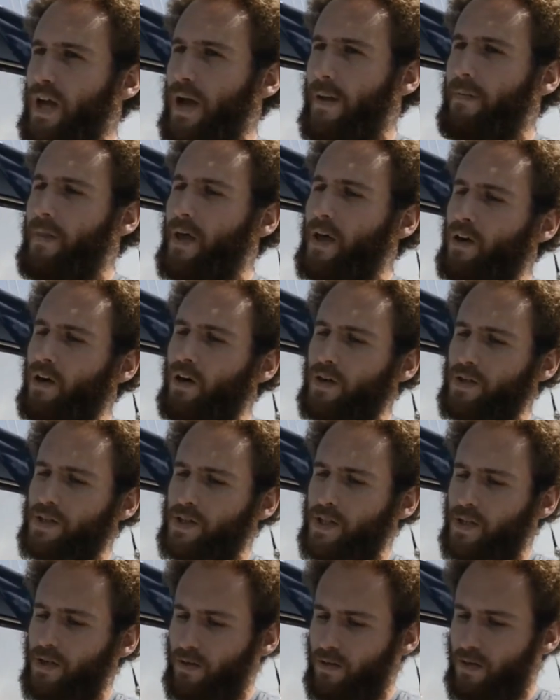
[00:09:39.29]
And then
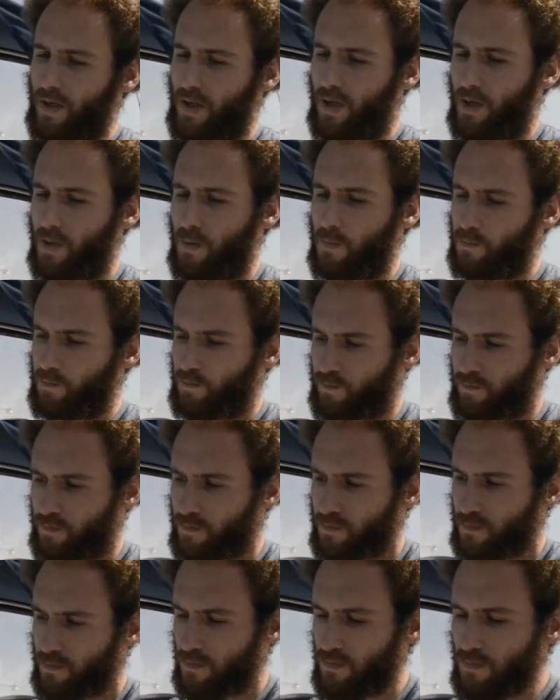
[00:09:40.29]
also,
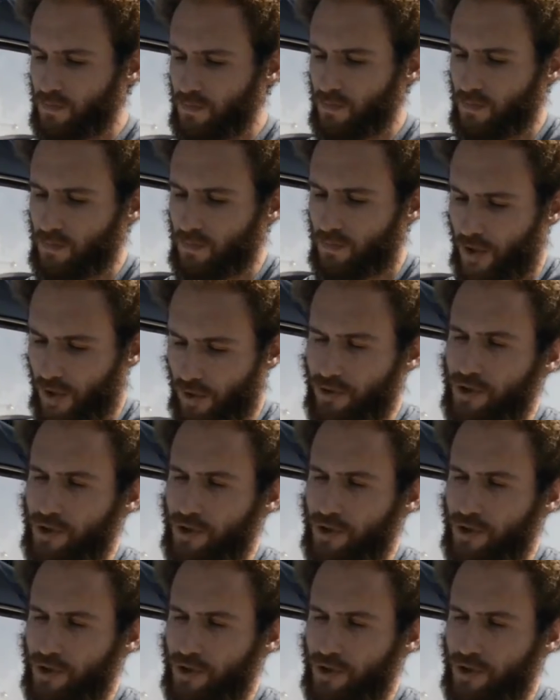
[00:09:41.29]
there